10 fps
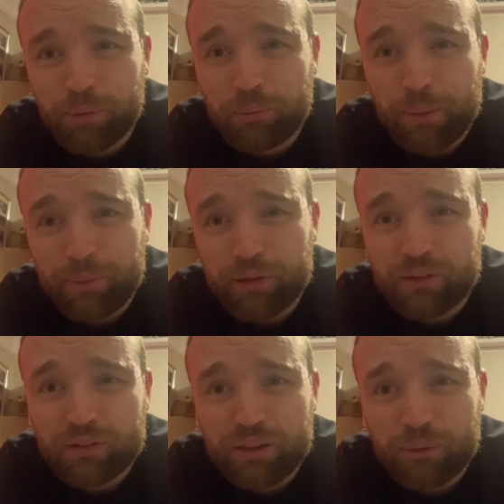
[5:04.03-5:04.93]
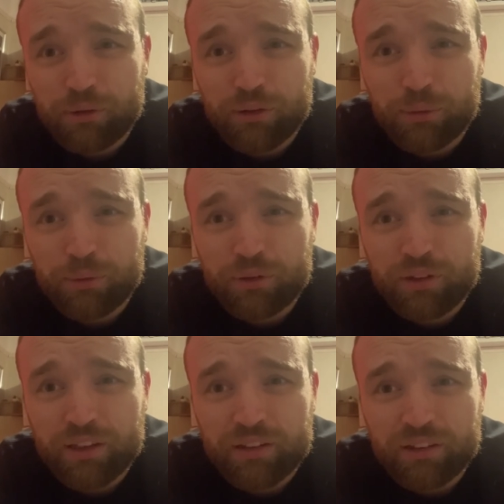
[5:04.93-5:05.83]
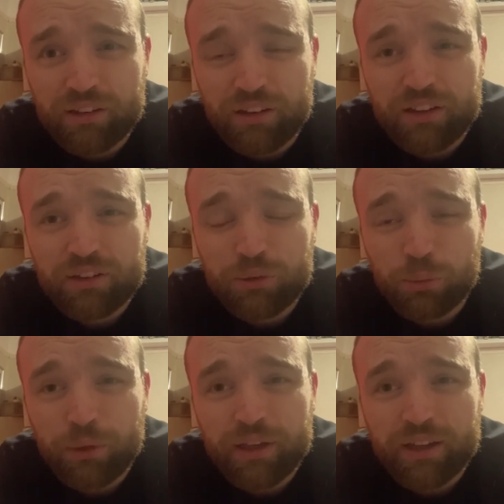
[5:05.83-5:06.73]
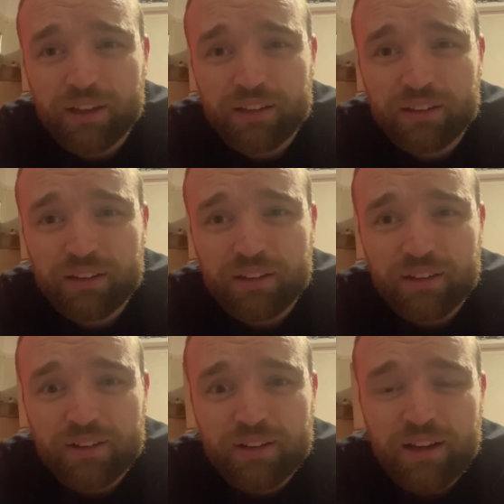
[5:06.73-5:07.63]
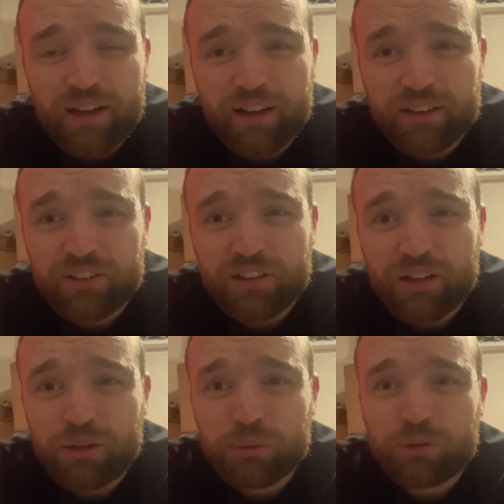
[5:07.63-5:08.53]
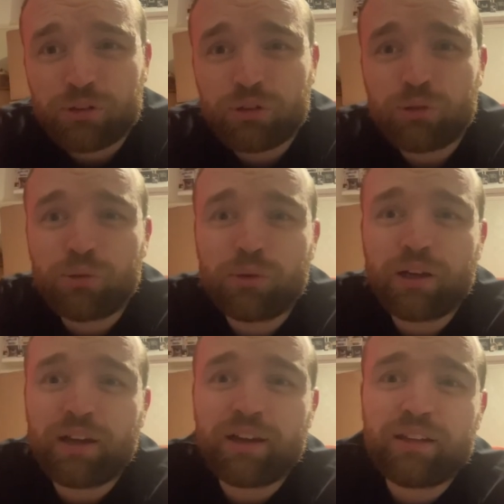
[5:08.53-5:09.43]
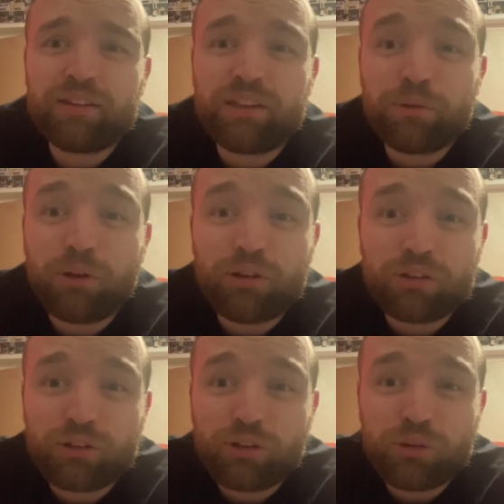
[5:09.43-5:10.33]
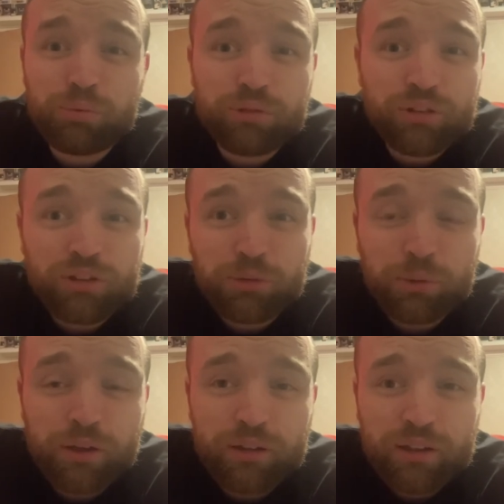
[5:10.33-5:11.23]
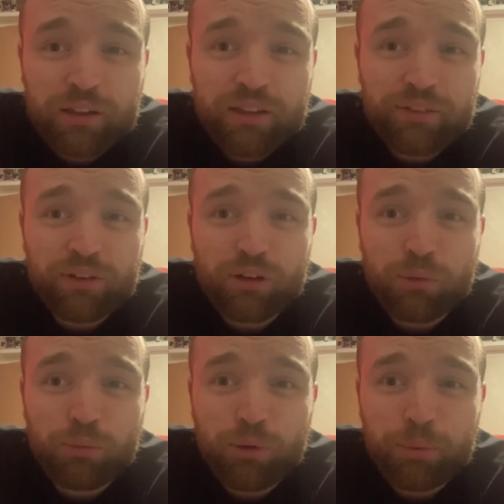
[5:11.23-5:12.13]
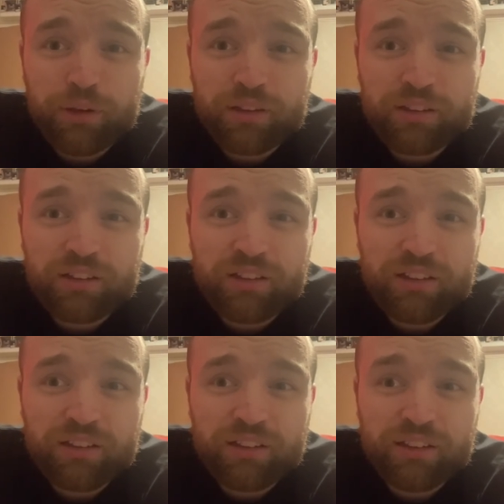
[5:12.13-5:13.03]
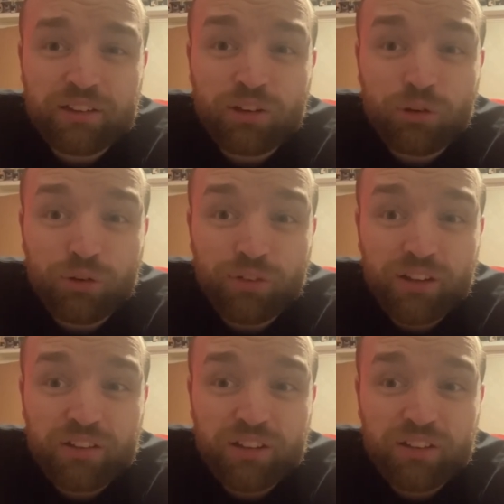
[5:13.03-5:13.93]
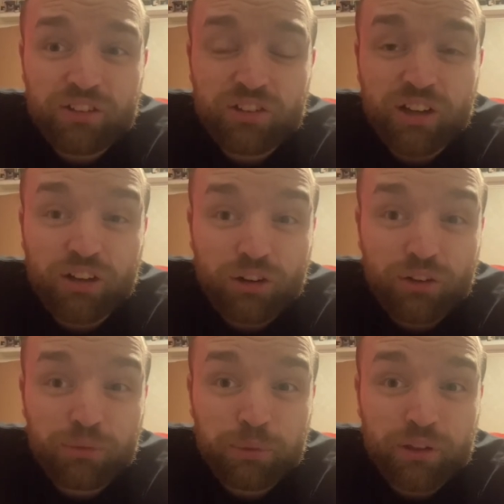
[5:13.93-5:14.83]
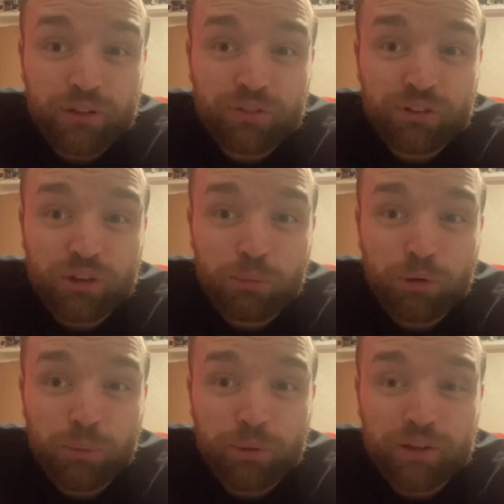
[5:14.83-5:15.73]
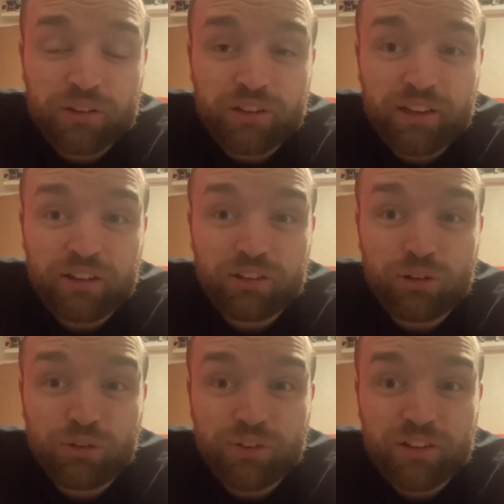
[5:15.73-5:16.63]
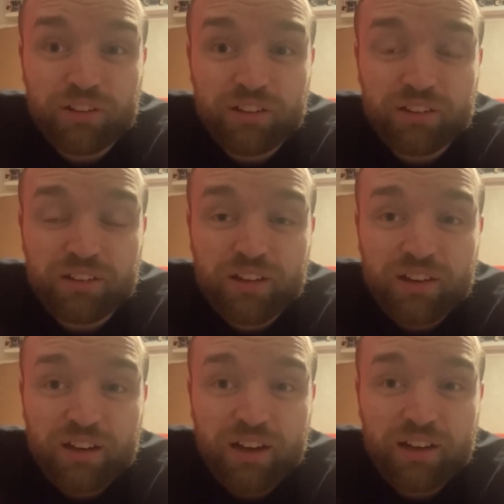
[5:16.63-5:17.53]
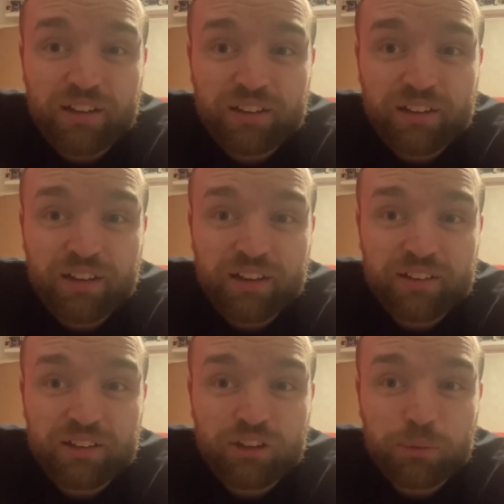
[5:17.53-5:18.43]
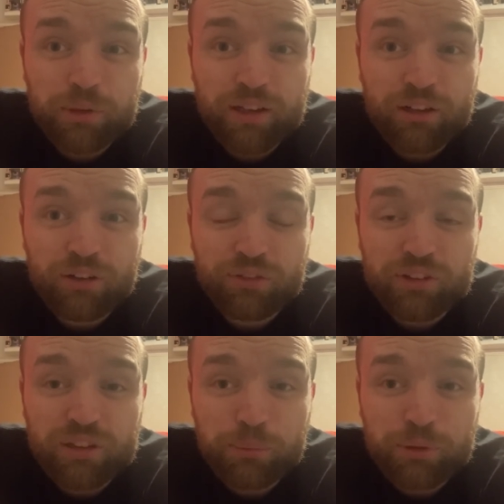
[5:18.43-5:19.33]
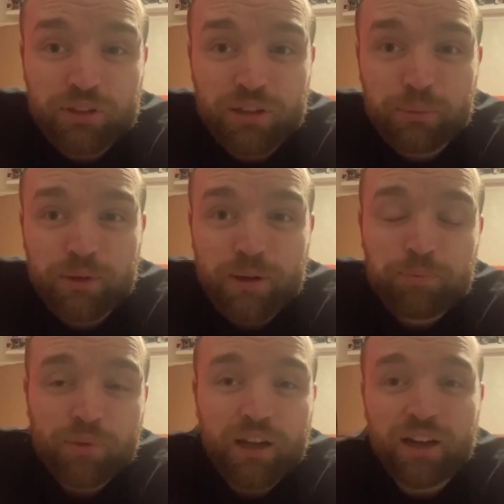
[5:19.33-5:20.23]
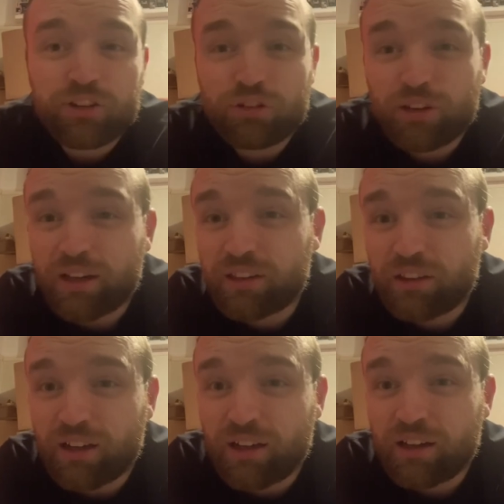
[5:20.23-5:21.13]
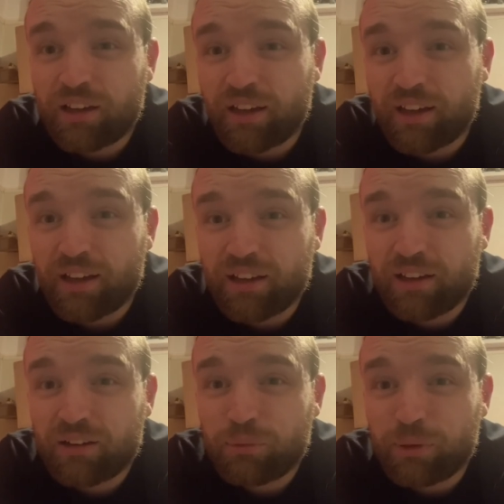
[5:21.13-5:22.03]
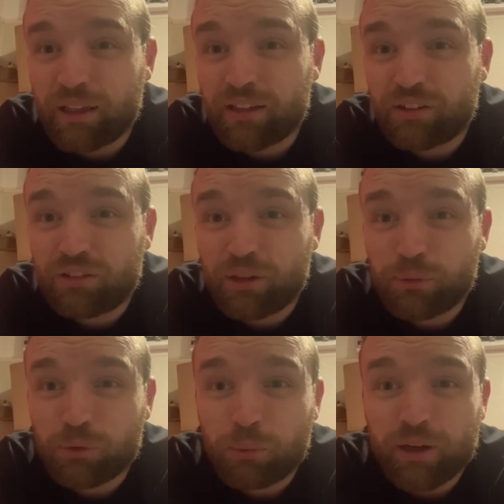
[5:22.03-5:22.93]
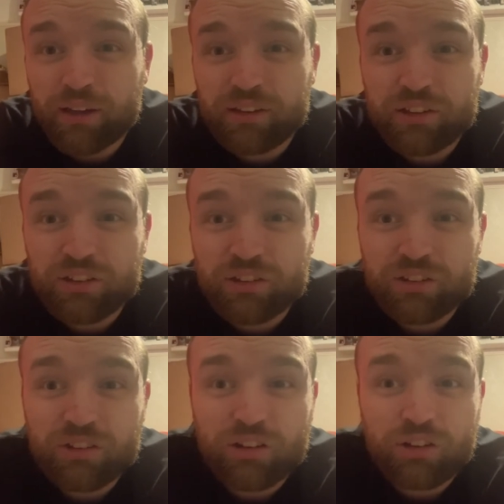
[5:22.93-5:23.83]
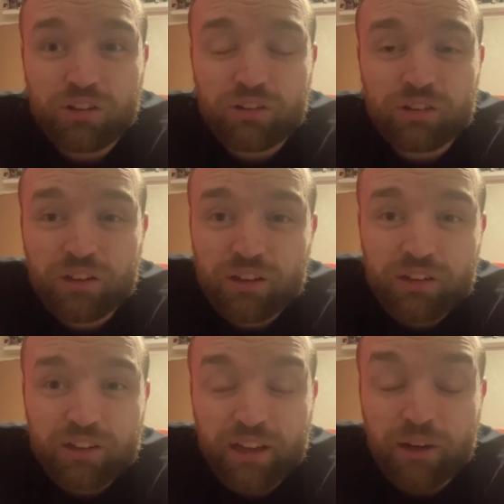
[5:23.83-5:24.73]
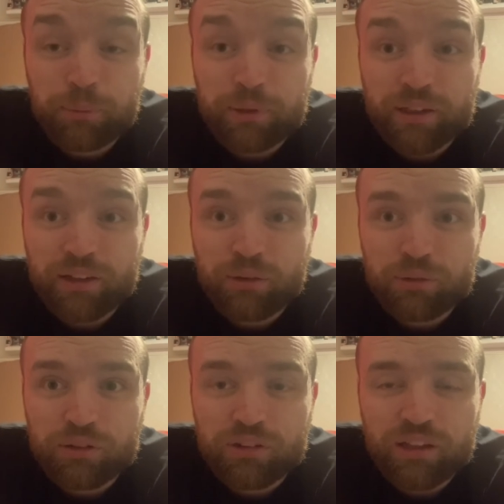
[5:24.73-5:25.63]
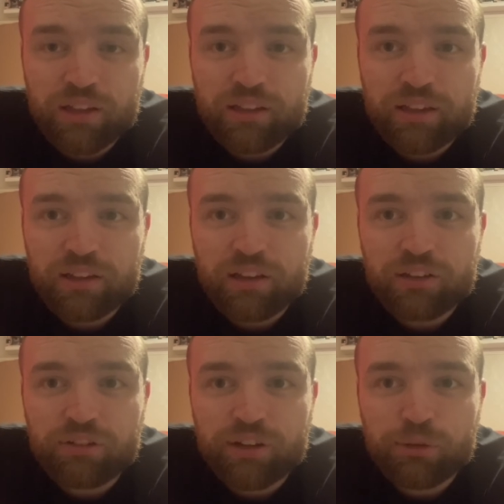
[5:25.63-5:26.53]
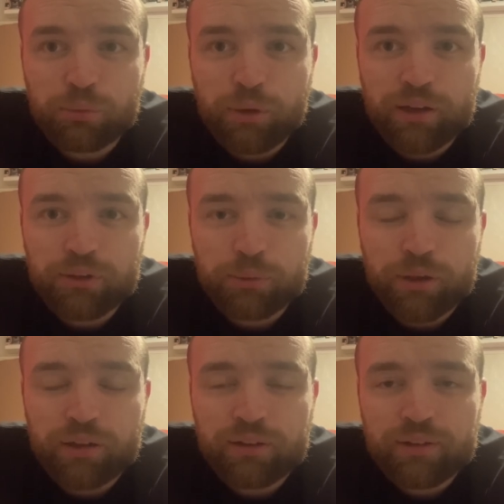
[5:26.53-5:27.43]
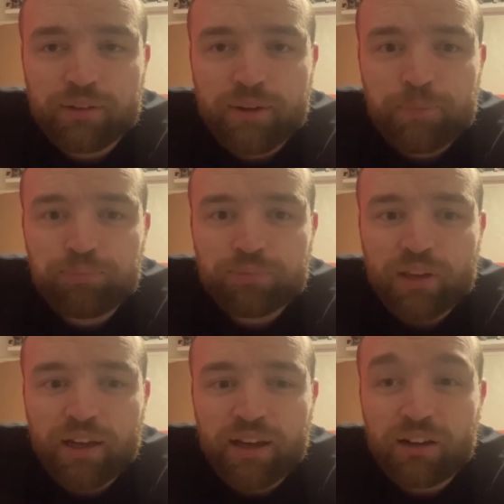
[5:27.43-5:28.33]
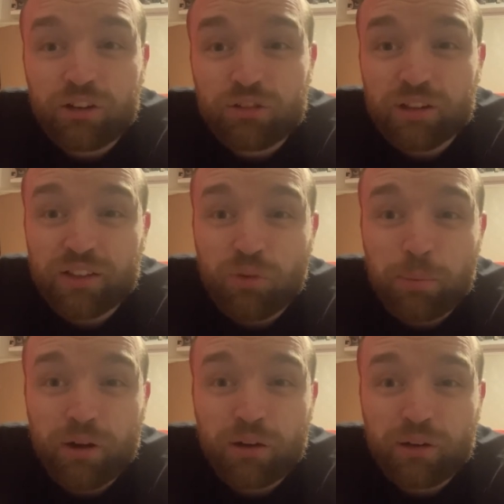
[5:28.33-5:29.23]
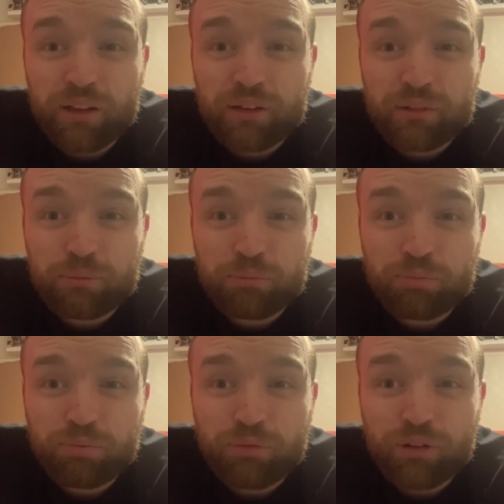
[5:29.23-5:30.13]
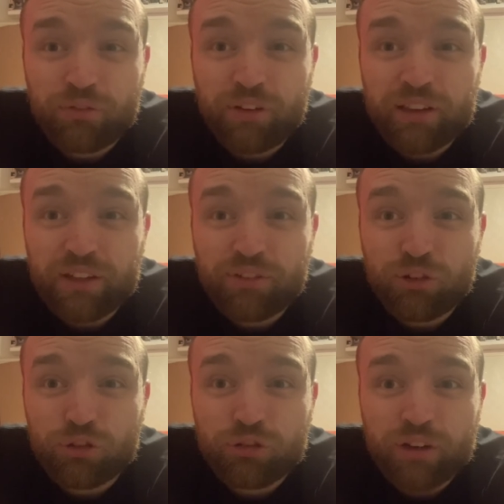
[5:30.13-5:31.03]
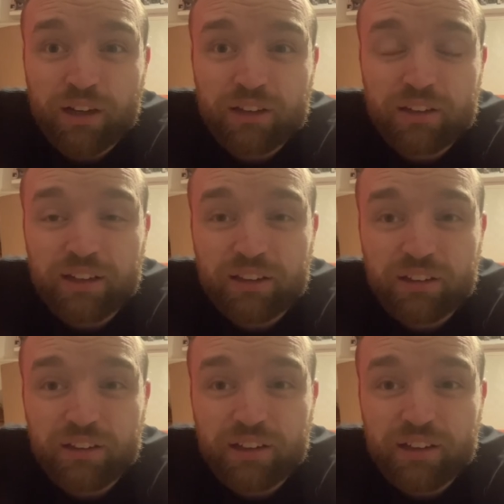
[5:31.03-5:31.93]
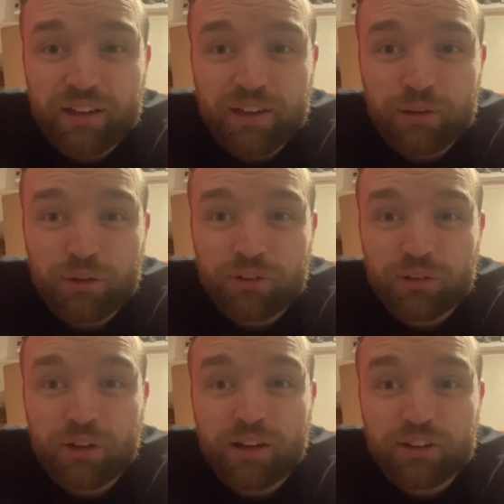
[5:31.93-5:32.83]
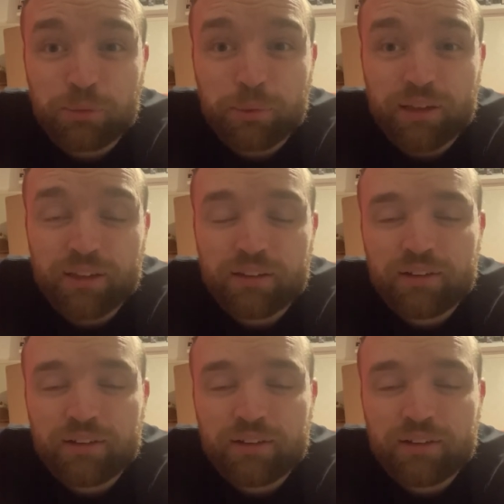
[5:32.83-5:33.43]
maybe see what they do with Snetterton this weekend. And shout out to Team Hart and the Coopers as well. They've now got more points this season than they had the whole of last season. Jack Gough himself has got more points than he got in the whole of last season, and is in the top 10 of the championship at a track that, when he had to deal with the wet conditions on, in particular on Saturday, the last race was wet as well, and on a track I've never been on, it's a very difficult track technically, and obviously the high speed